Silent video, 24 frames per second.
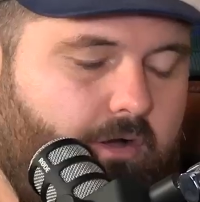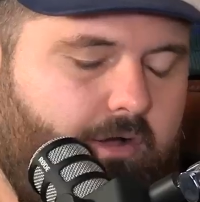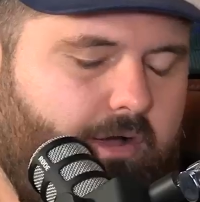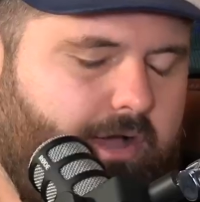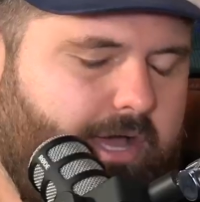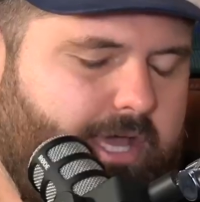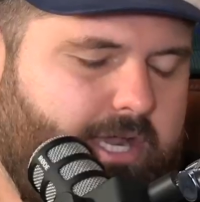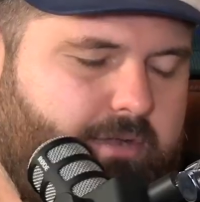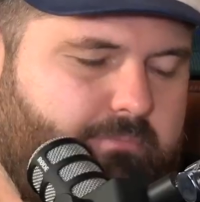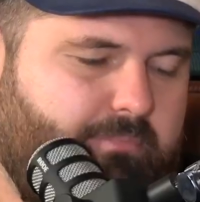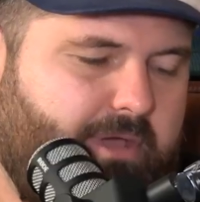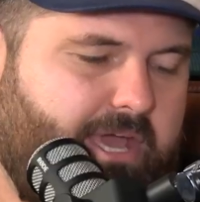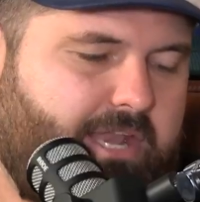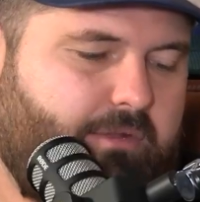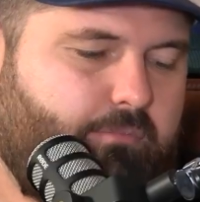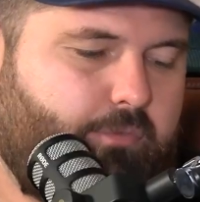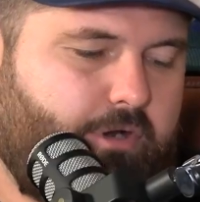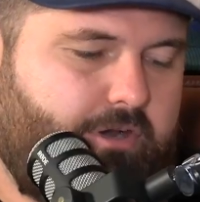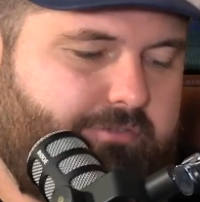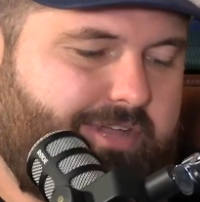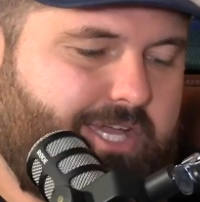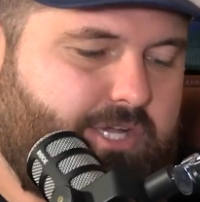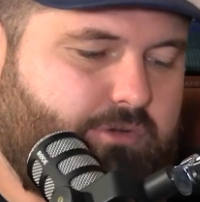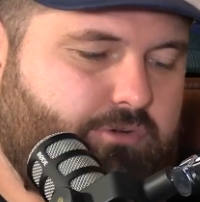had a mate in
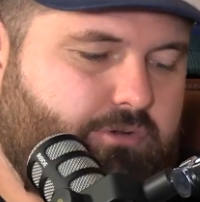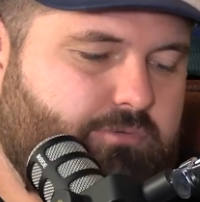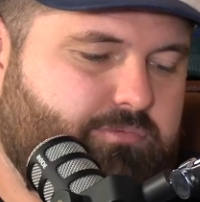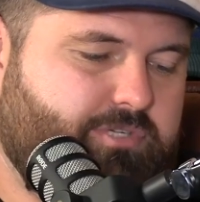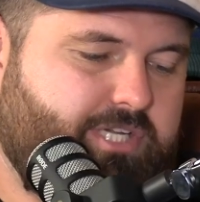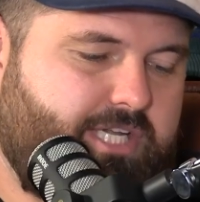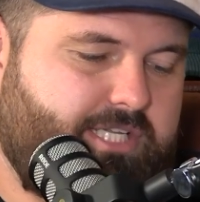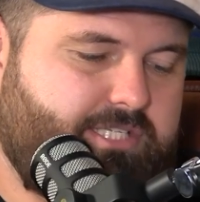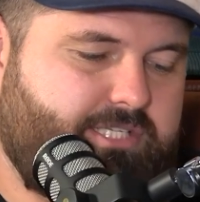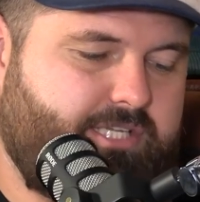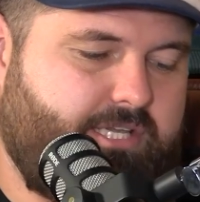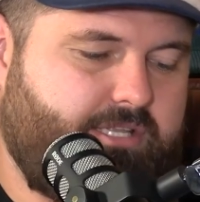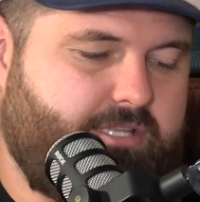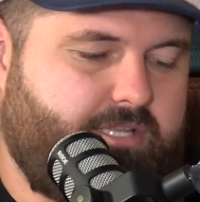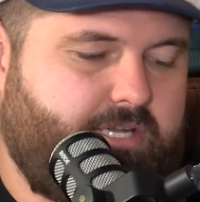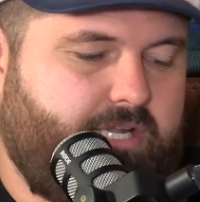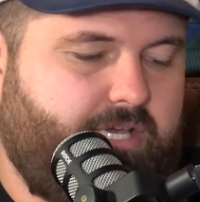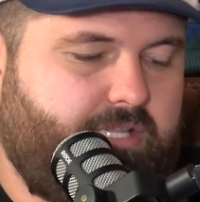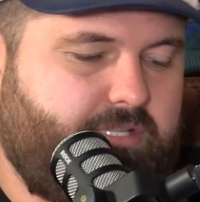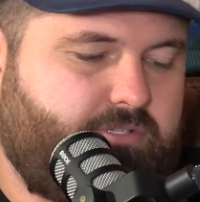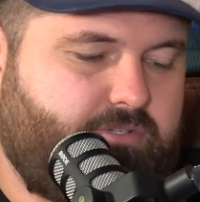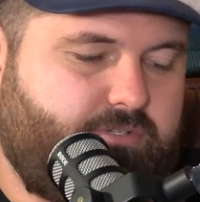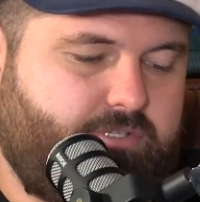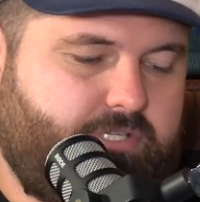one of our group chats the other
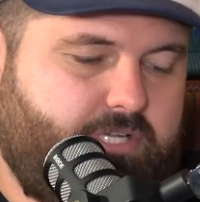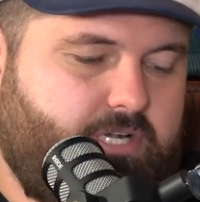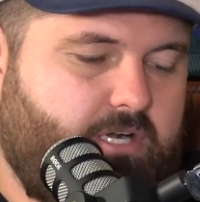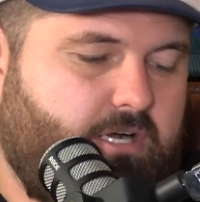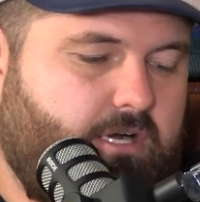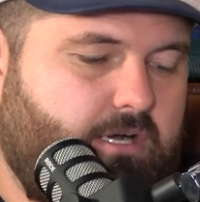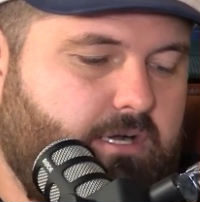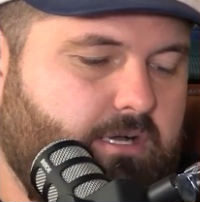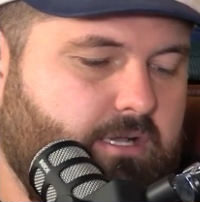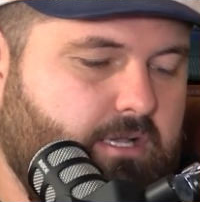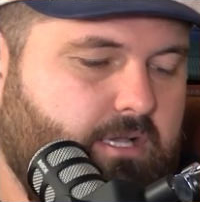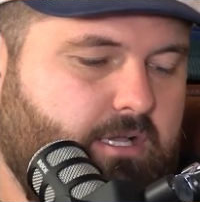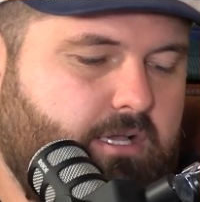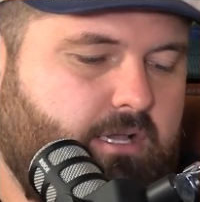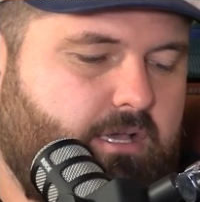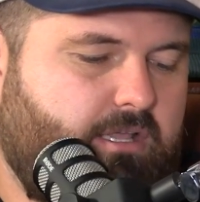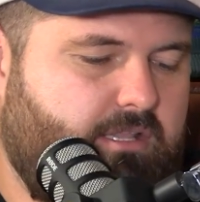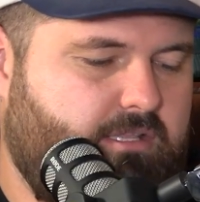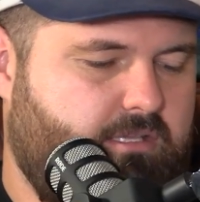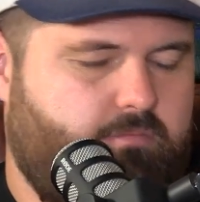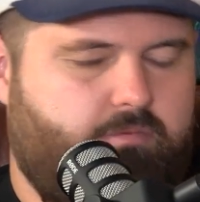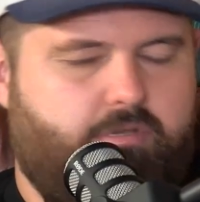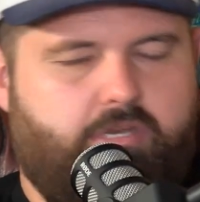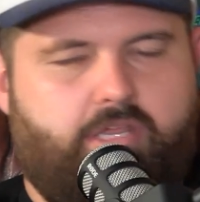day that sort of said, I
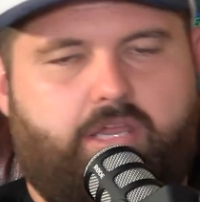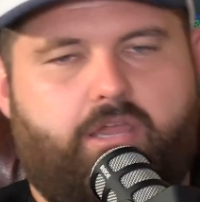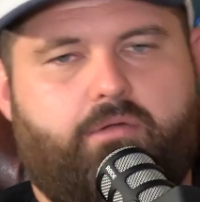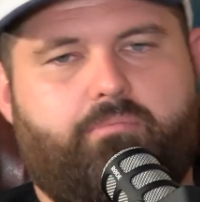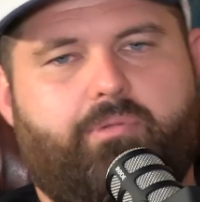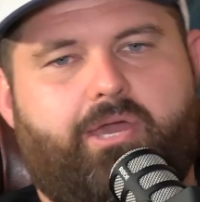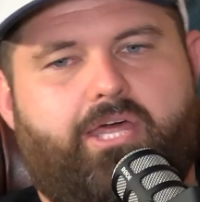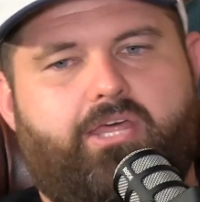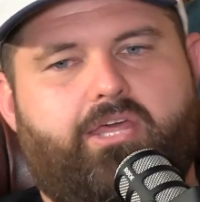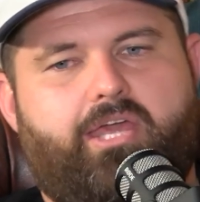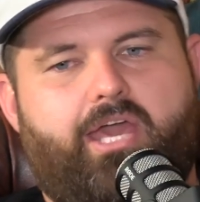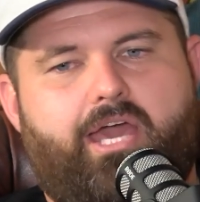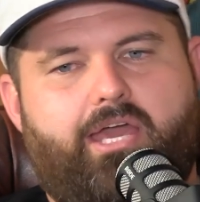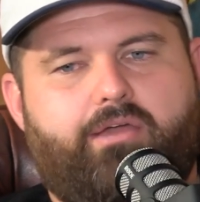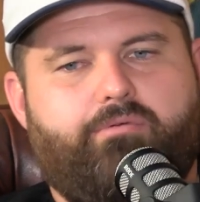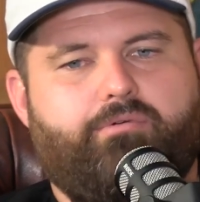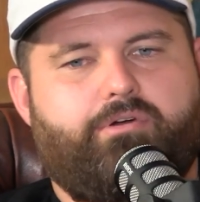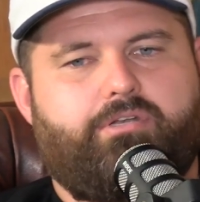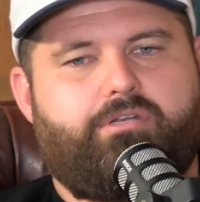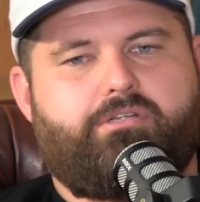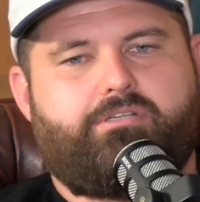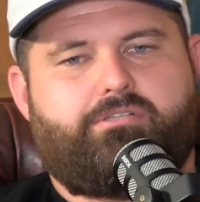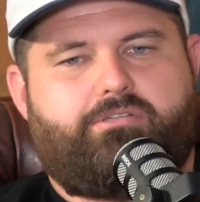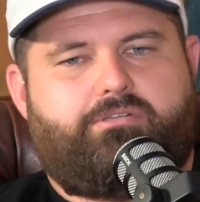think I'm going to go Bailey
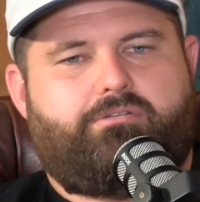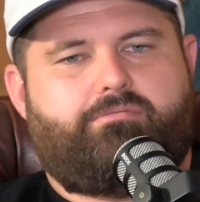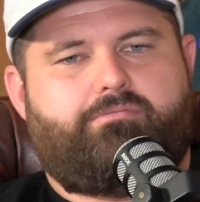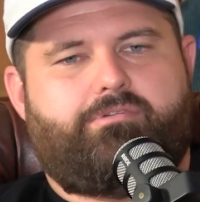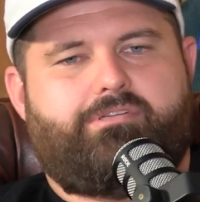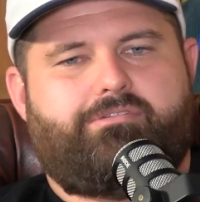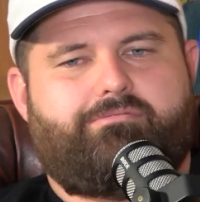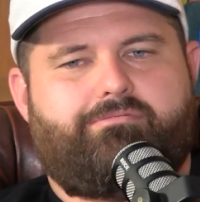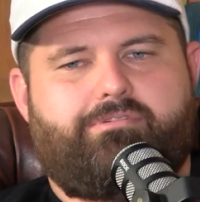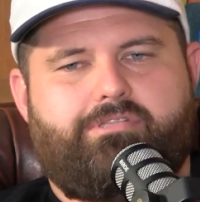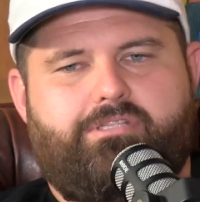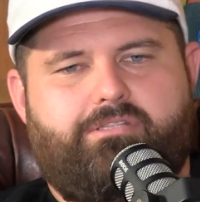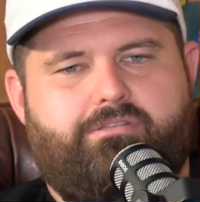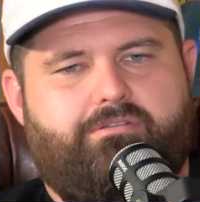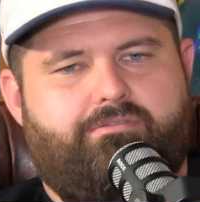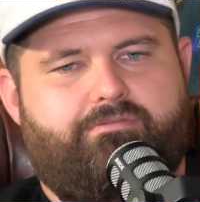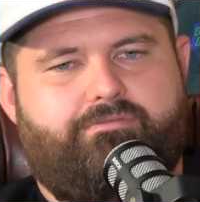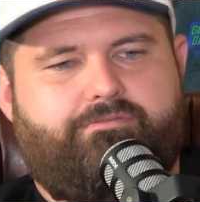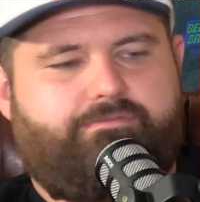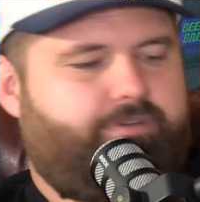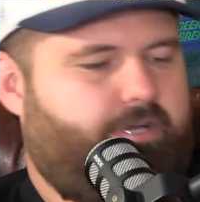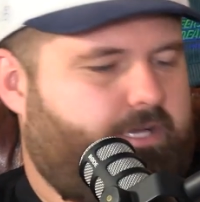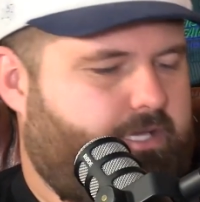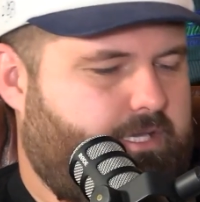Hayward. And I sort of went, what the
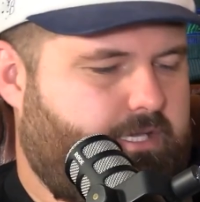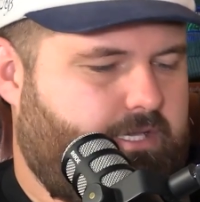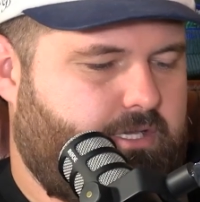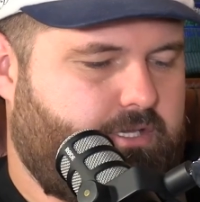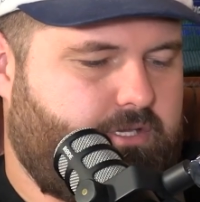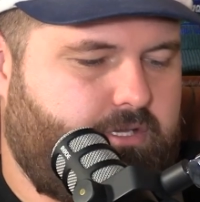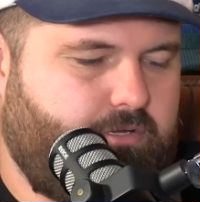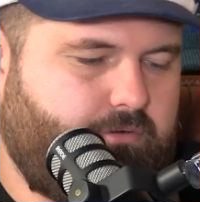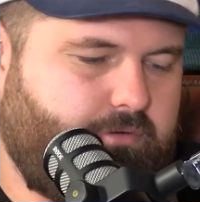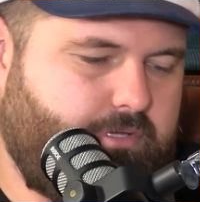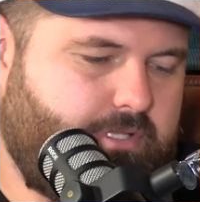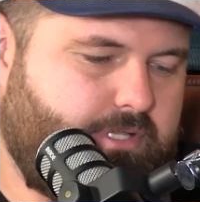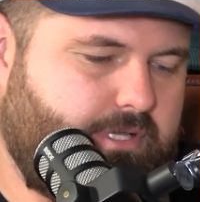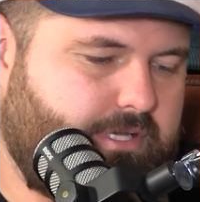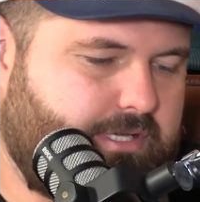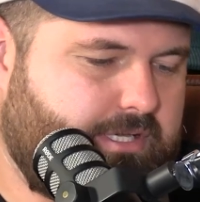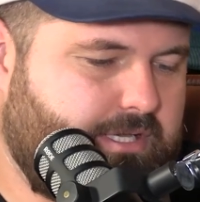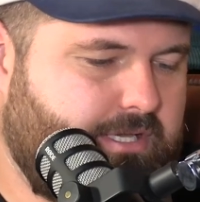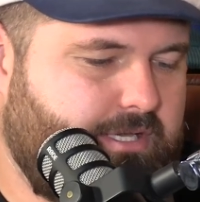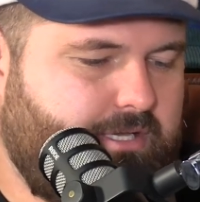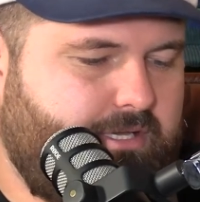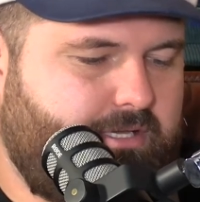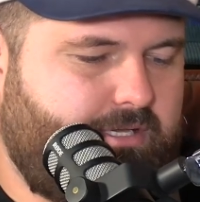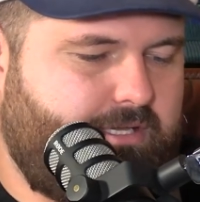fuck are you
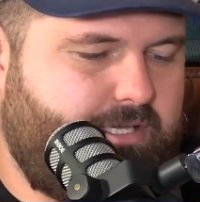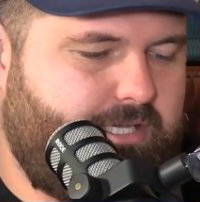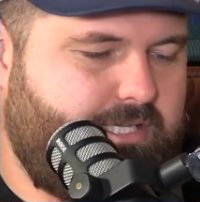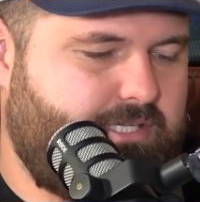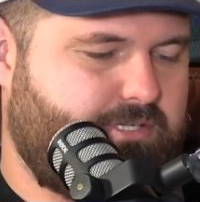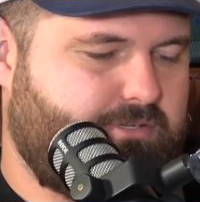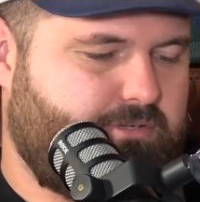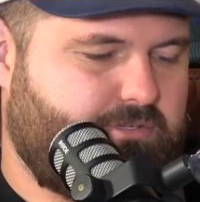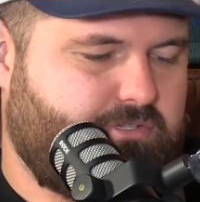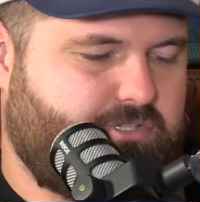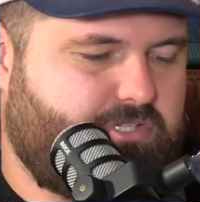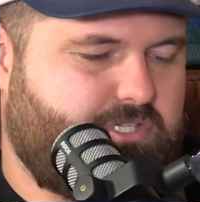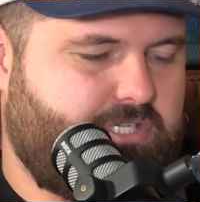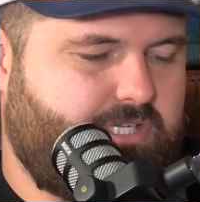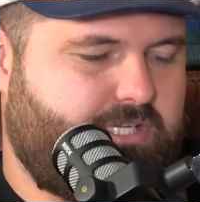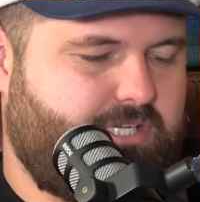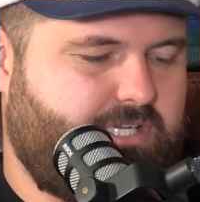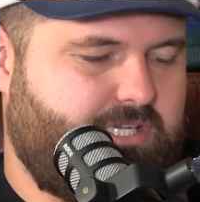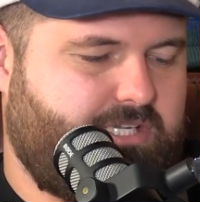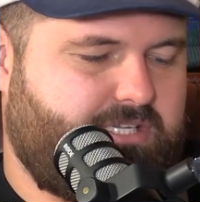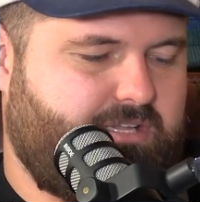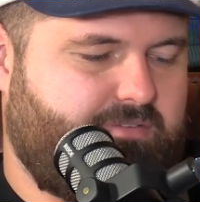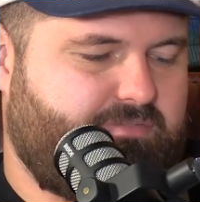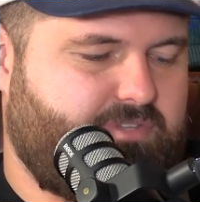doing? He's gone
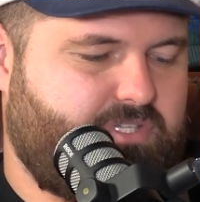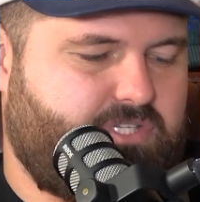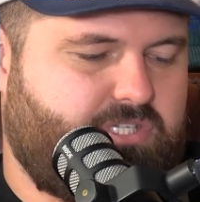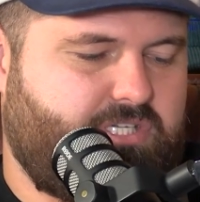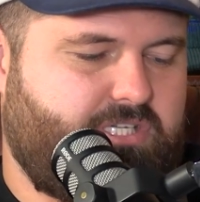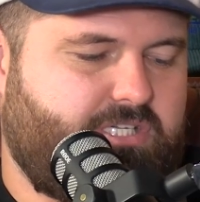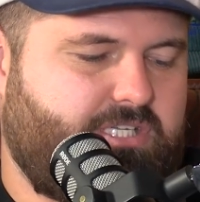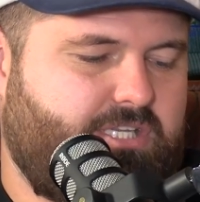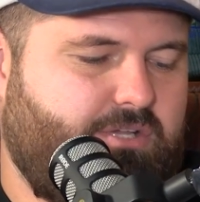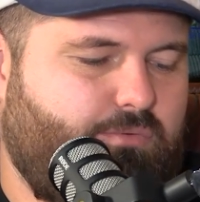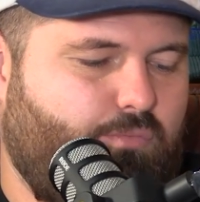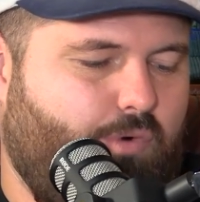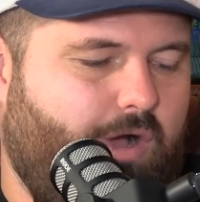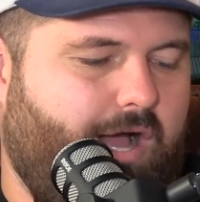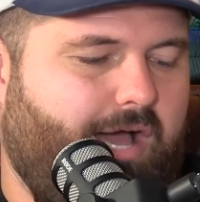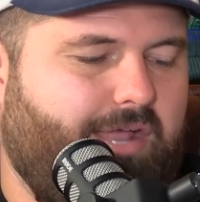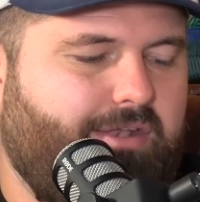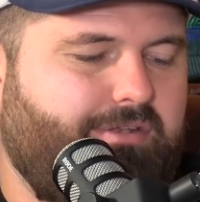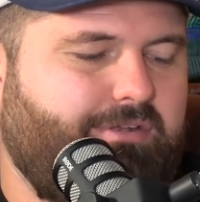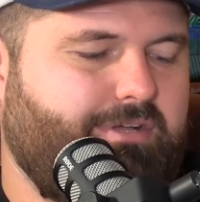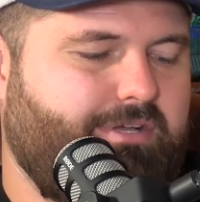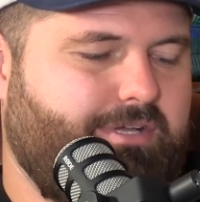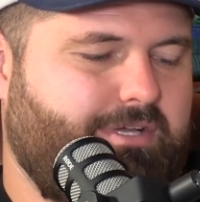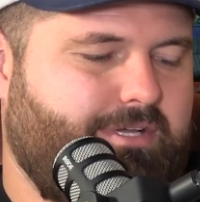67,
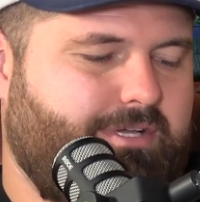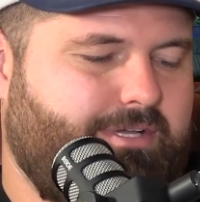61.